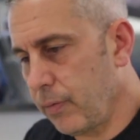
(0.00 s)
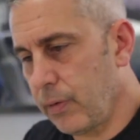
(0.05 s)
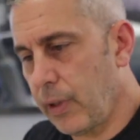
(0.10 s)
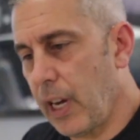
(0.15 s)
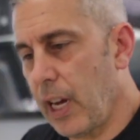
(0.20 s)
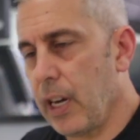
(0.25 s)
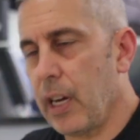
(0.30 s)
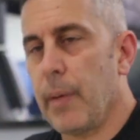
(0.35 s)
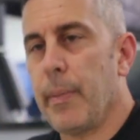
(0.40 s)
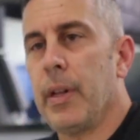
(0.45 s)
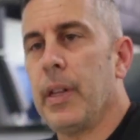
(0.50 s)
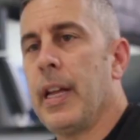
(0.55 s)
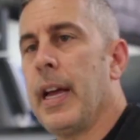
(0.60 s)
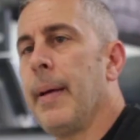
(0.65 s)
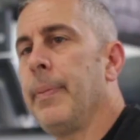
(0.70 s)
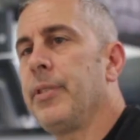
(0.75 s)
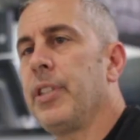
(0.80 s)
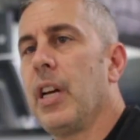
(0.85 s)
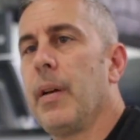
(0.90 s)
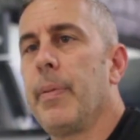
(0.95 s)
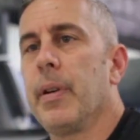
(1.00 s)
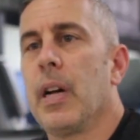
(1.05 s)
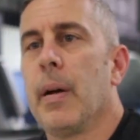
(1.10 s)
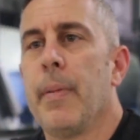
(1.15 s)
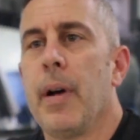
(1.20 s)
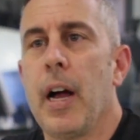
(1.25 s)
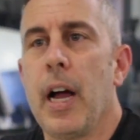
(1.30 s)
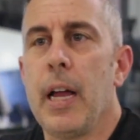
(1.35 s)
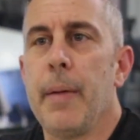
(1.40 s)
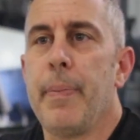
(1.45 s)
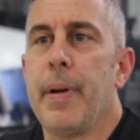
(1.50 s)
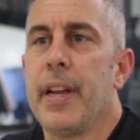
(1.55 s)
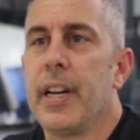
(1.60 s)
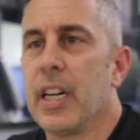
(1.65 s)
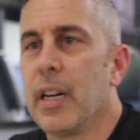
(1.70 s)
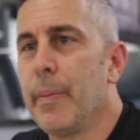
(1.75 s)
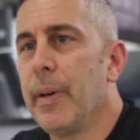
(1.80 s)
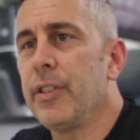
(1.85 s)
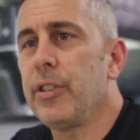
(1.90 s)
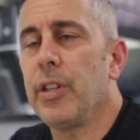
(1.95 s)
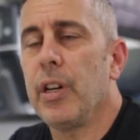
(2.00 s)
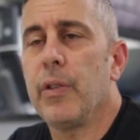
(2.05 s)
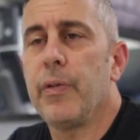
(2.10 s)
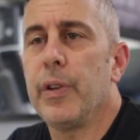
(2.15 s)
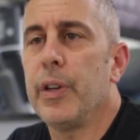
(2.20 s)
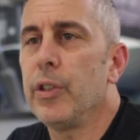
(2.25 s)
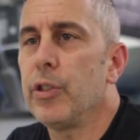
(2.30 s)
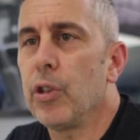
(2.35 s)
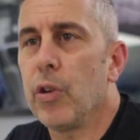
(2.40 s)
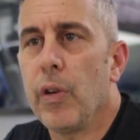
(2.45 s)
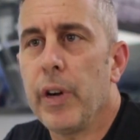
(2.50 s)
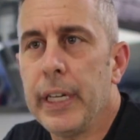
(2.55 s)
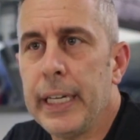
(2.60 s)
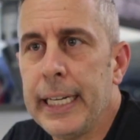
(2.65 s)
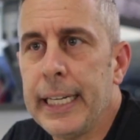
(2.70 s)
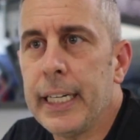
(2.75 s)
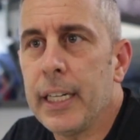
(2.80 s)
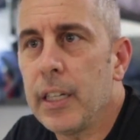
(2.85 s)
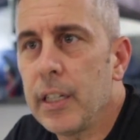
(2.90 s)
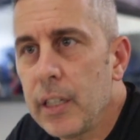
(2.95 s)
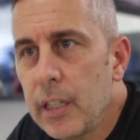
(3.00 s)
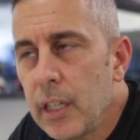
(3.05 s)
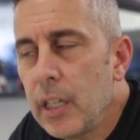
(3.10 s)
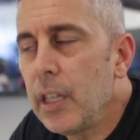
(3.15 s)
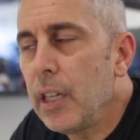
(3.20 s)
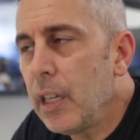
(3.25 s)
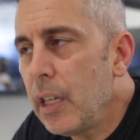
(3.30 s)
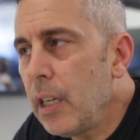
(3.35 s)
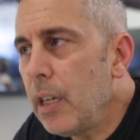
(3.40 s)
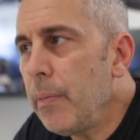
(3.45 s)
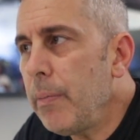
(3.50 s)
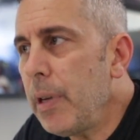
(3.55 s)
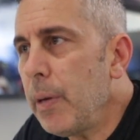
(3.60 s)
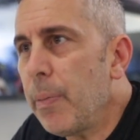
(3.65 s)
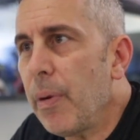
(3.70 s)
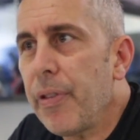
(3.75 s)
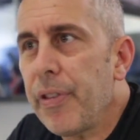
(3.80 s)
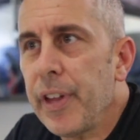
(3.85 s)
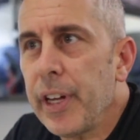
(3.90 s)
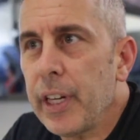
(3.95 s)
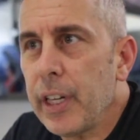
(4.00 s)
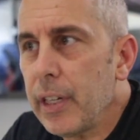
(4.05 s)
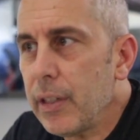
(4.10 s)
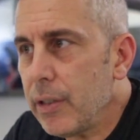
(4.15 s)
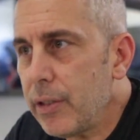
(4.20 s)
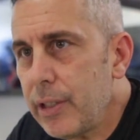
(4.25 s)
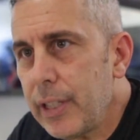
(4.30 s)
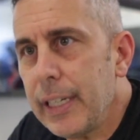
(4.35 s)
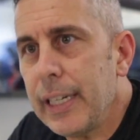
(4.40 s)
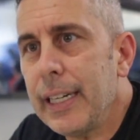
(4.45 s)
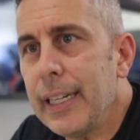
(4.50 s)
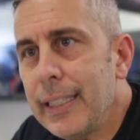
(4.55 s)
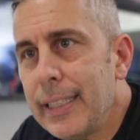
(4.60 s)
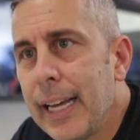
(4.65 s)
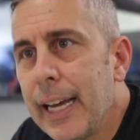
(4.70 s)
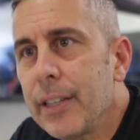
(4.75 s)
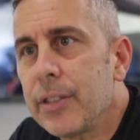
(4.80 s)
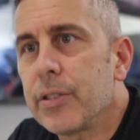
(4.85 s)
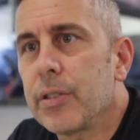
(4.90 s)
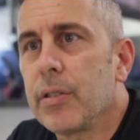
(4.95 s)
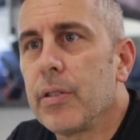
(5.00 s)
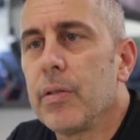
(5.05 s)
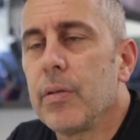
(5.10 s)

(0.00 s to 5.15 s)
Okay, I got my laptop, I got my iPad, I got my cell phone, that's all I need. People think to sit at a desk,